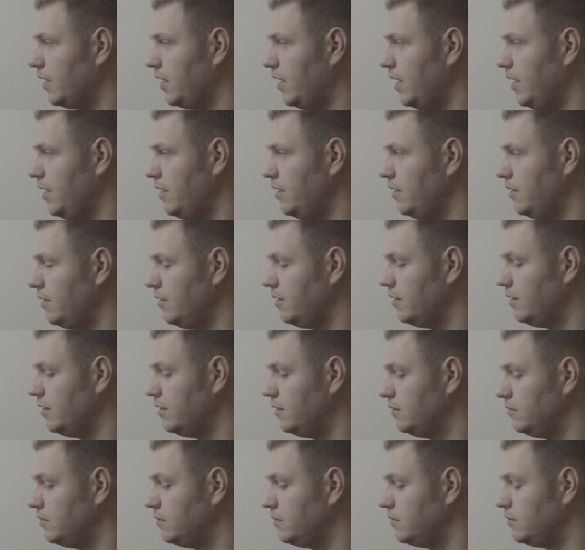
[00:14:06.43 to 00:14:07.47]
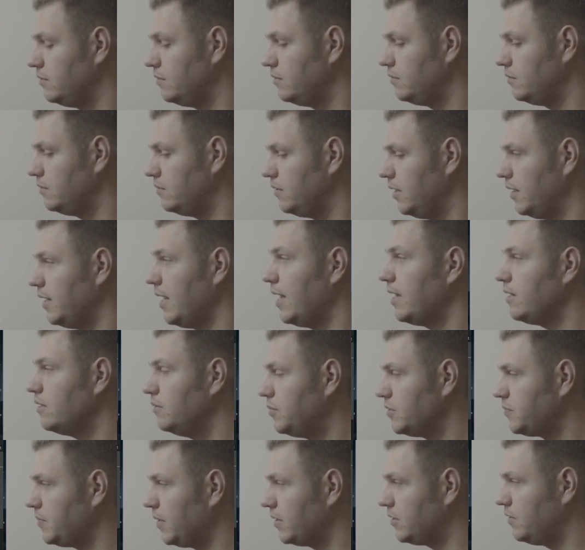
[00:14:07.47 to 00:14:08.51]
an
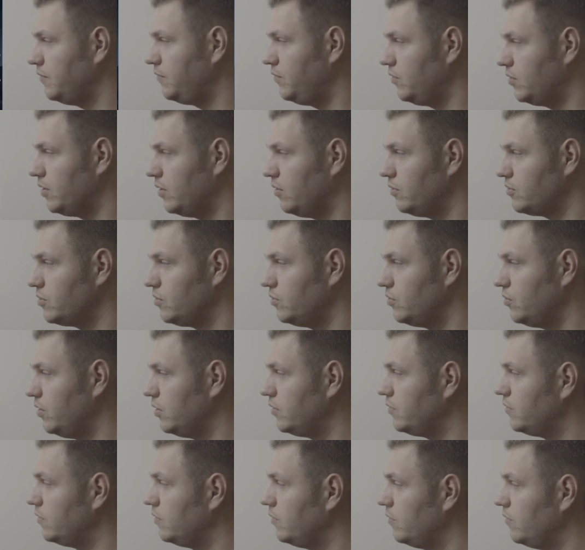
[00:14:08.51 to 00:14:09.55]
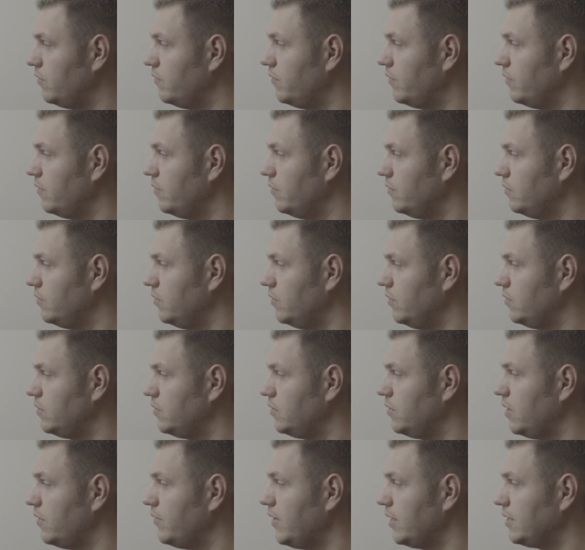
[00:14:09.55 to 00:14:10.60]
Angular perspective, you can also do
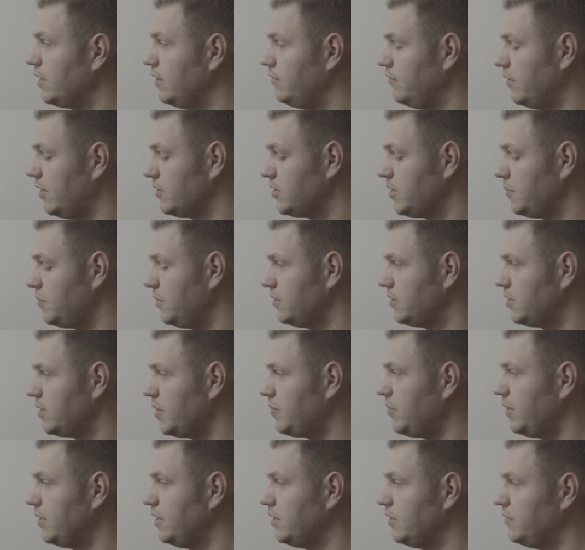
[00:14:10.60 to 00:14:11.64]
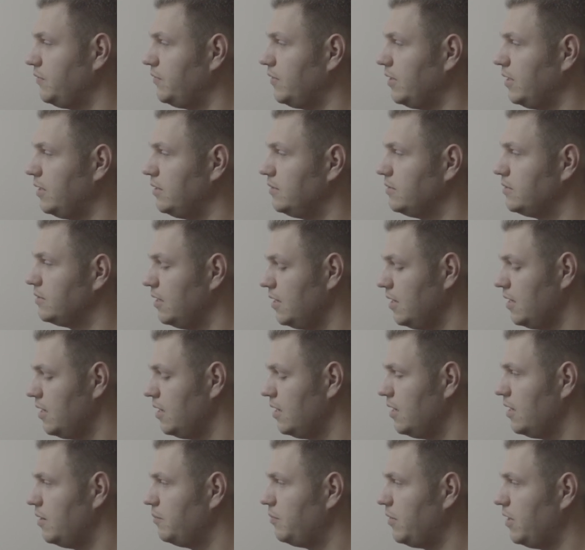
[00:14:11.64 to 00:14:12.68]
it directly without separating the files
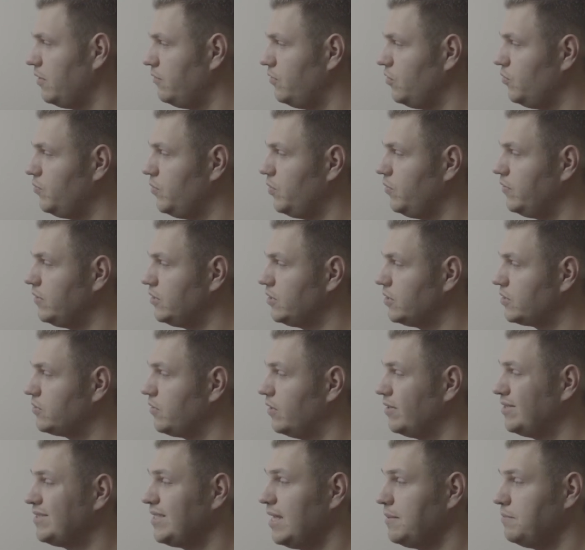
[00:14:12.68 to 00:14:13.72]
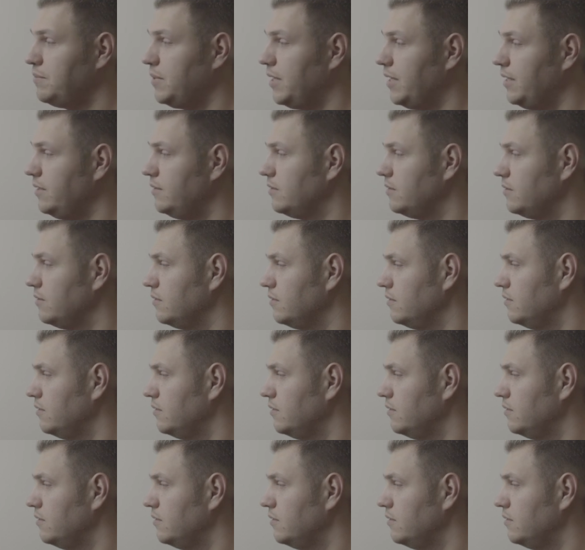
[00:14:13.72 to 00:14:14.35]
by removing, just going template,